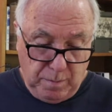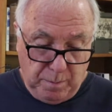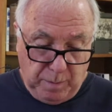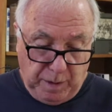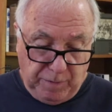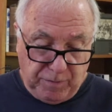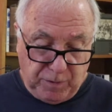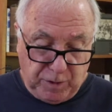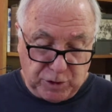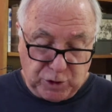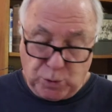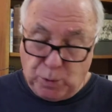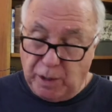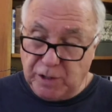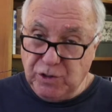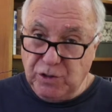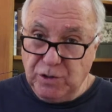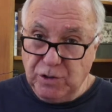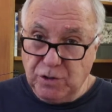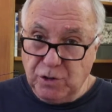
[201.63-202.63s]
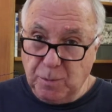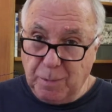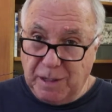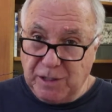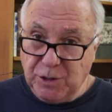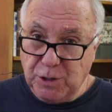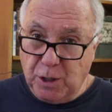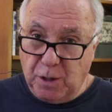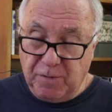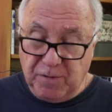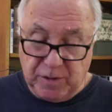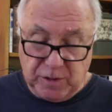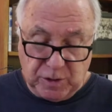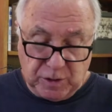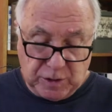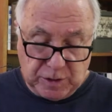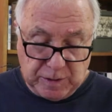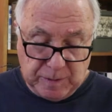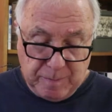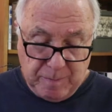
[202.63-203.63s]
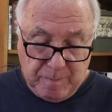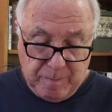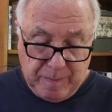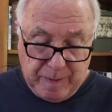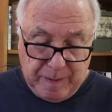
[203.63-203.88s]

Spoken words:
my first question to myself is,